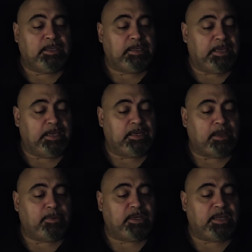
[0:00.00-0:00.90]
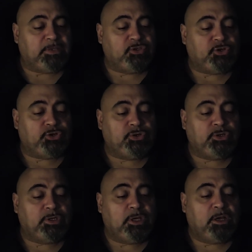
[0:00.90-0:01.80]
King Nebuchadnezzar
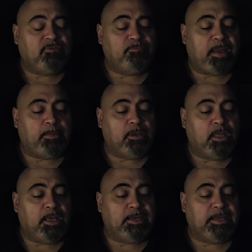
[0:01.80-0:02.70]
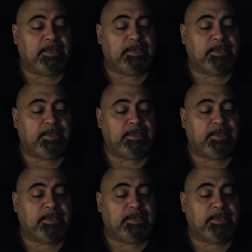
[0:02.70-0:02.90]
of Babylon